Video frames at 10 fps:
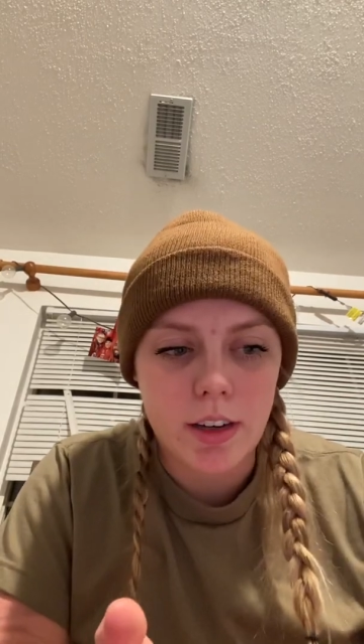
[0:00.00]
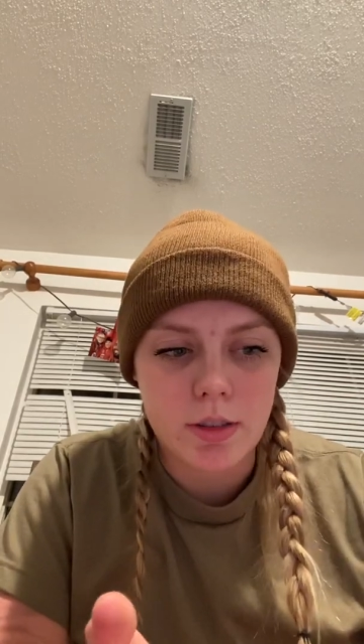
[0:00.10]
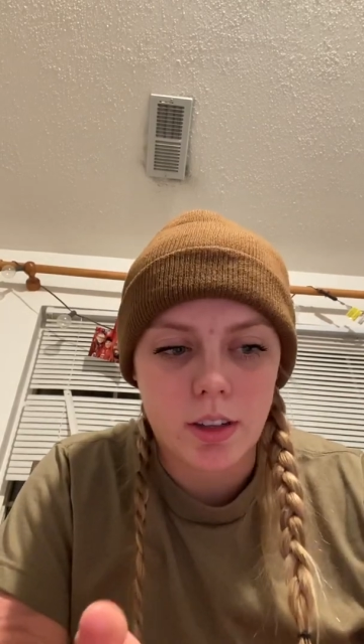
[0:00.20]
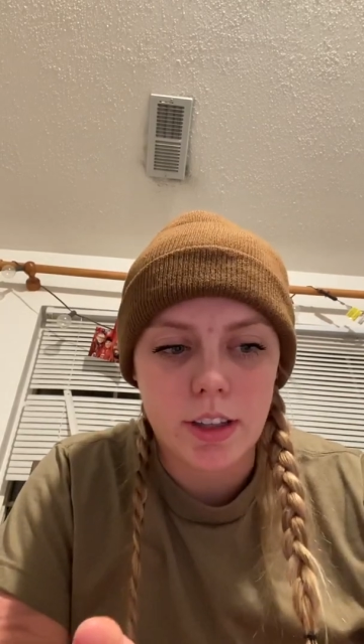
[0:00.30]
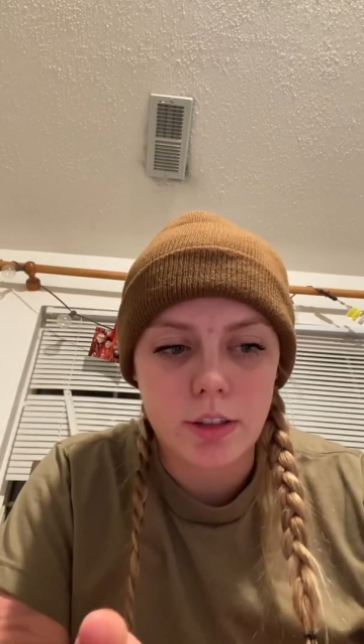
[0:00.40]

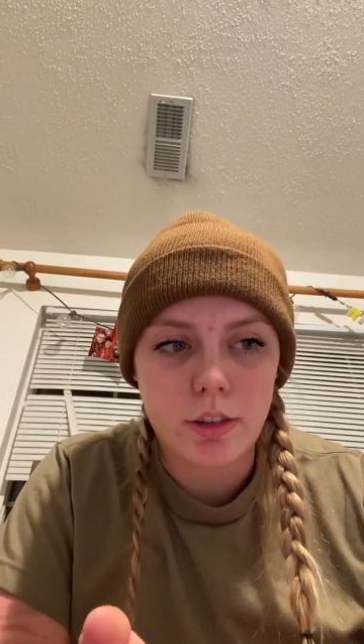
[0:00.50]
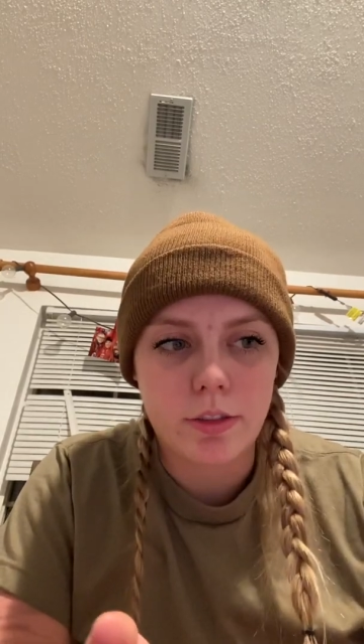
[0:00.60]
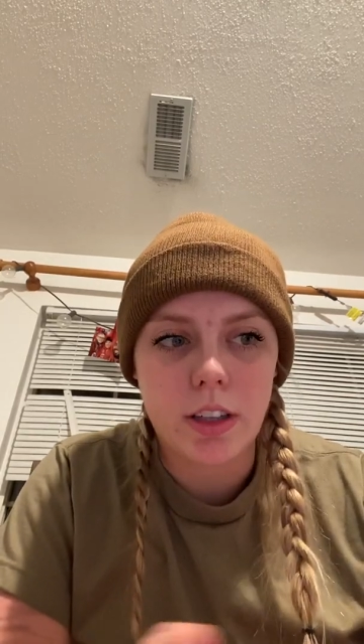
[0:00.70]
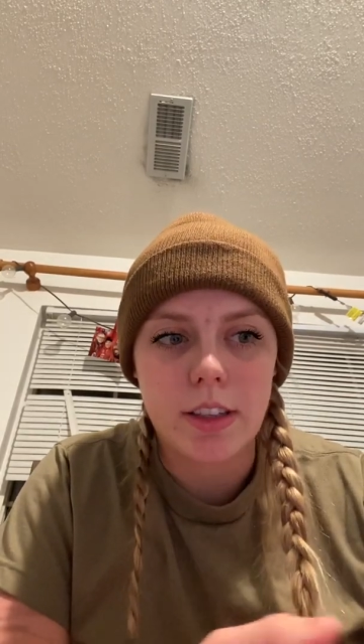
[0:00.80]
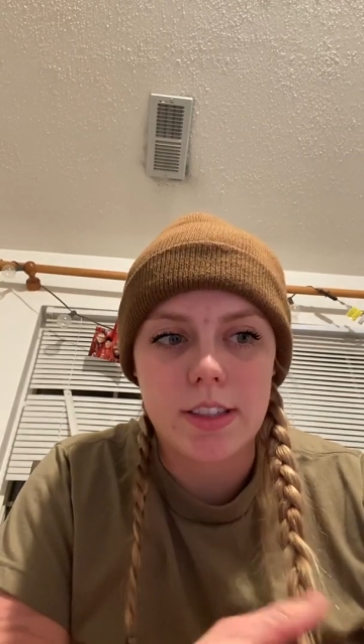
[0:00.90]
So
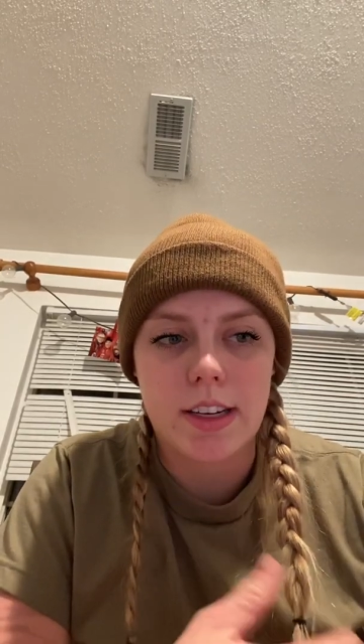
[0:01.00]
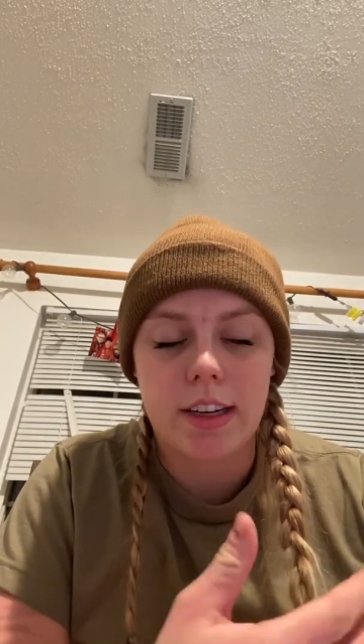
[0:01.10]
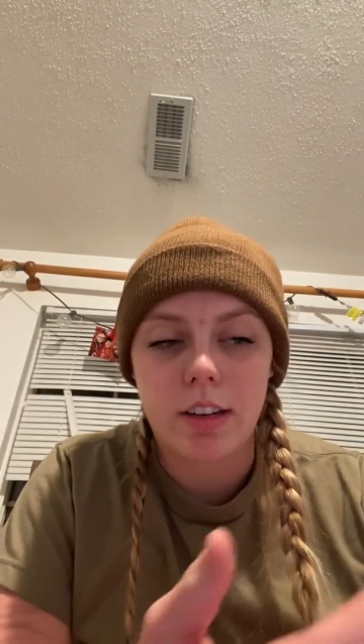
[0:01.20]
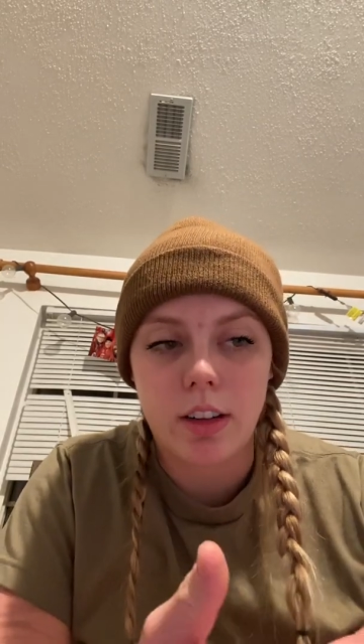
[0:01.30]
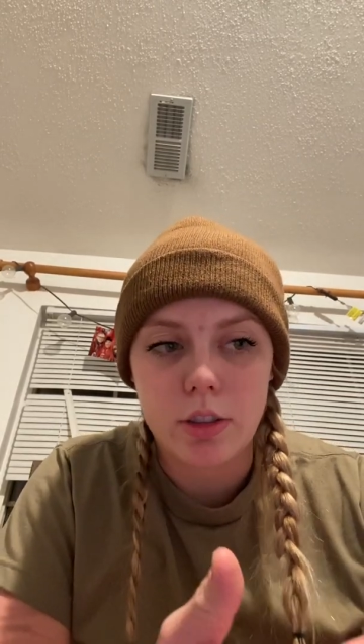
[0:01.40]
electrophil is like an
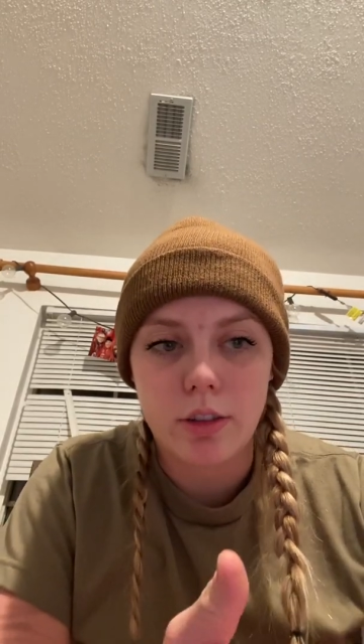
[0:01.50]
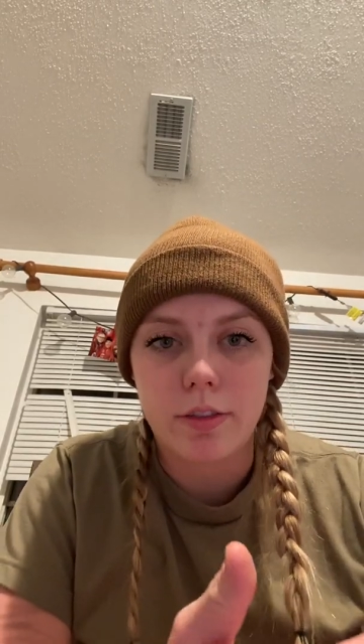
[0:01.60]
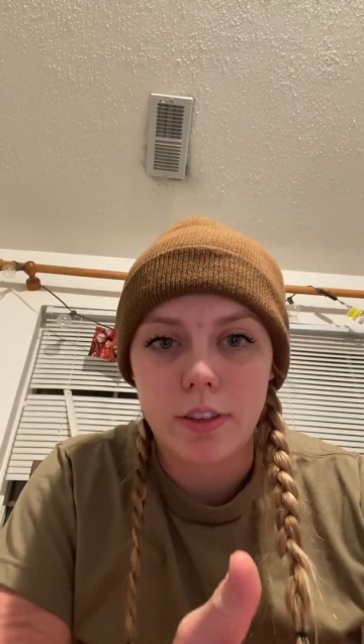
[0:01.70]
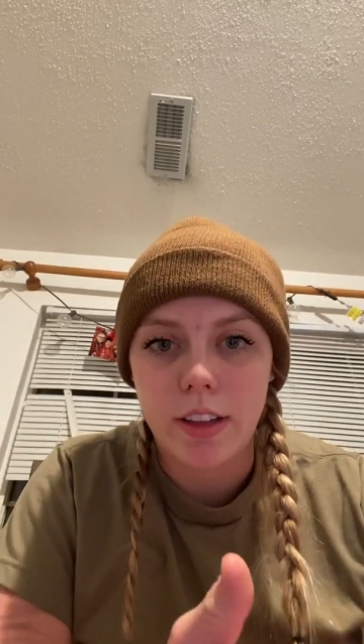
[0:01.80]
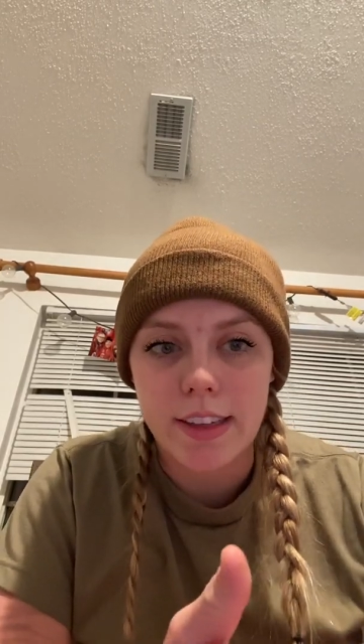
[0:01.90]

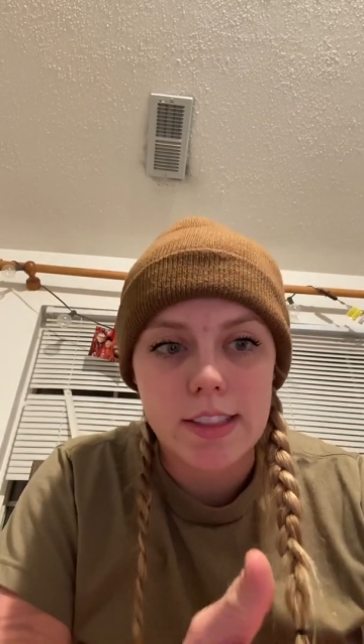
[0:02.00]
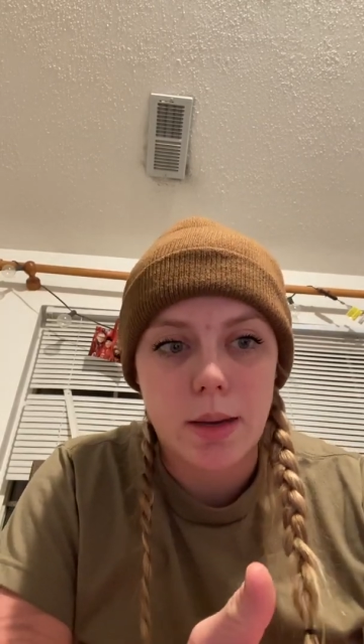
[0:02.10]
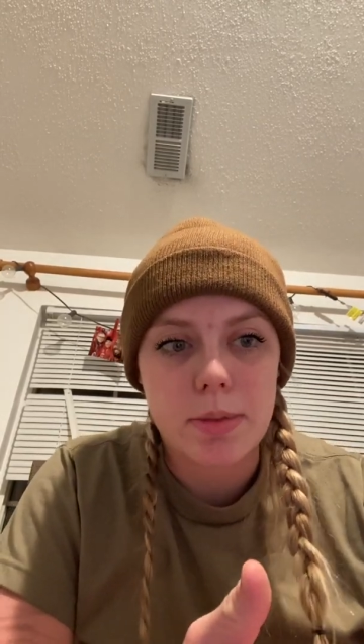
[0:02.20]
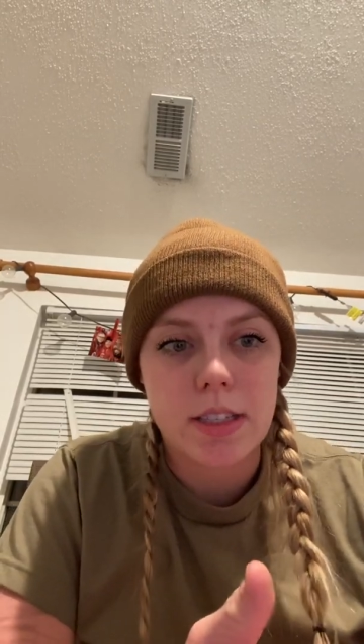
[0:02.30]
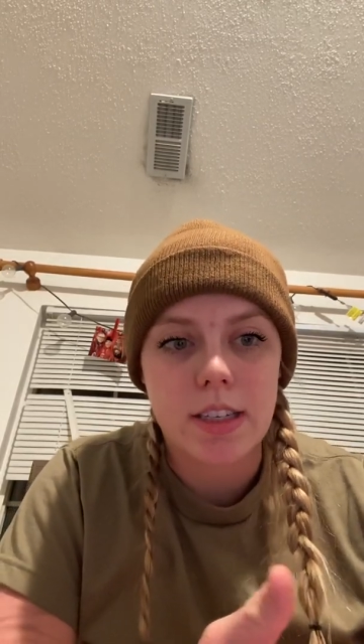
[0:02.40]
electrophilic
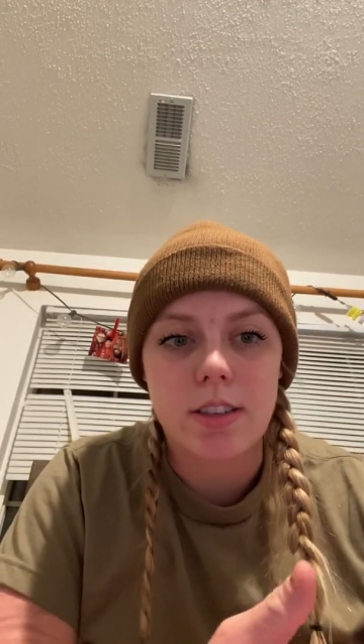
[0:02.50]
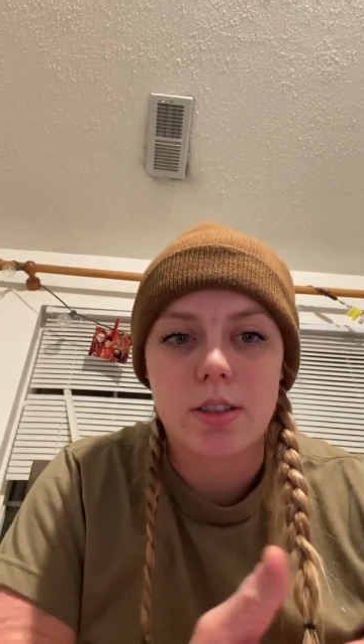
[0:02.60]
substance,